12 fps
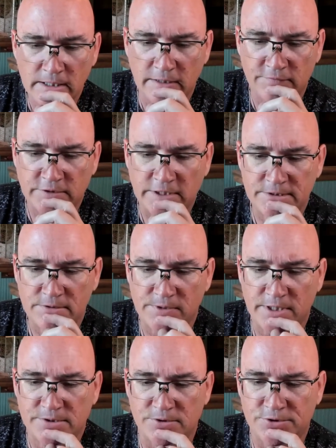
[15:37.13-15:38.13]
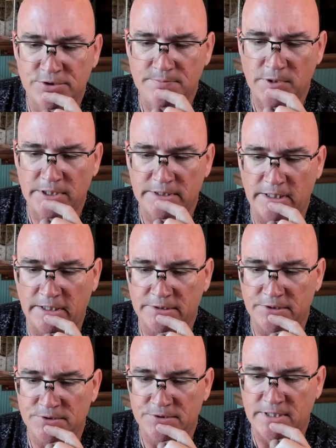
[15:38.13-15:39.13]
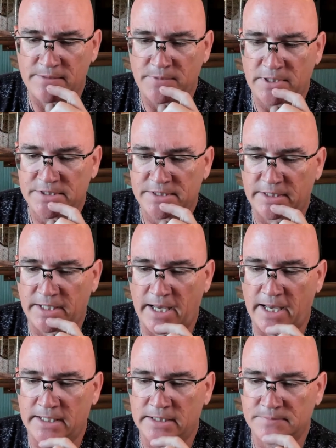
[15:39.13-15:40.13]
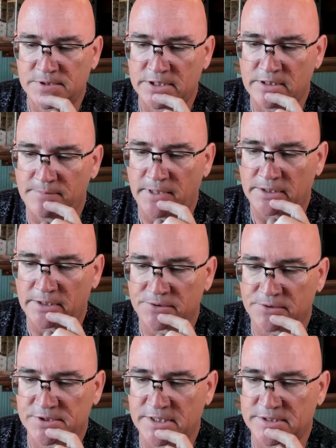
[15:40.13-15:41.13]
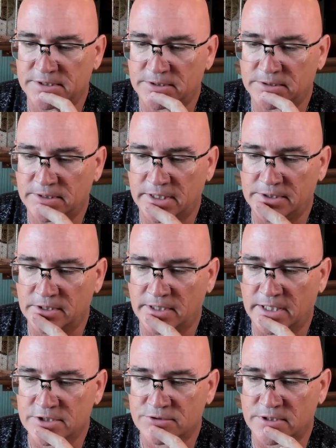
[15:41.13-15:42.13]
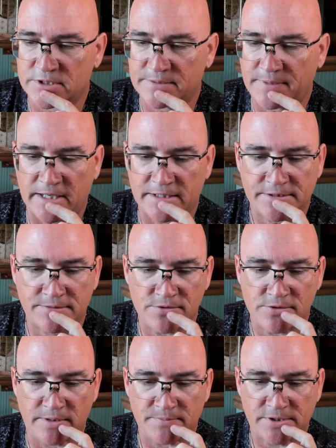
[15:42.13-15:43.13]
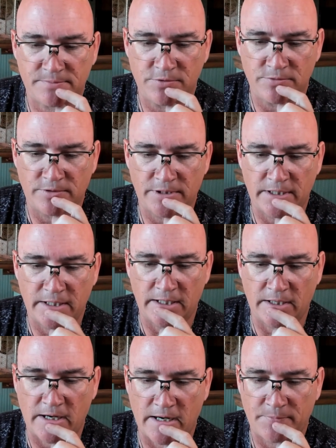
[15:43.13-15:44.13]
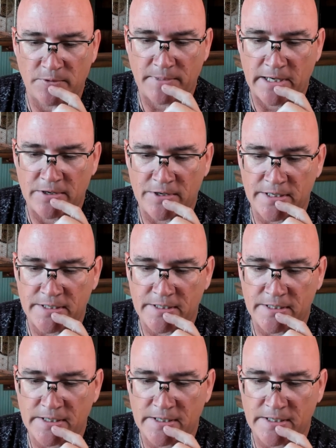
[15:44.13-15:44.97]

If tensor rings are superconductors, that means that the atoms in the metal stay still and the electrons pass through them smoothly in Cooper pairing.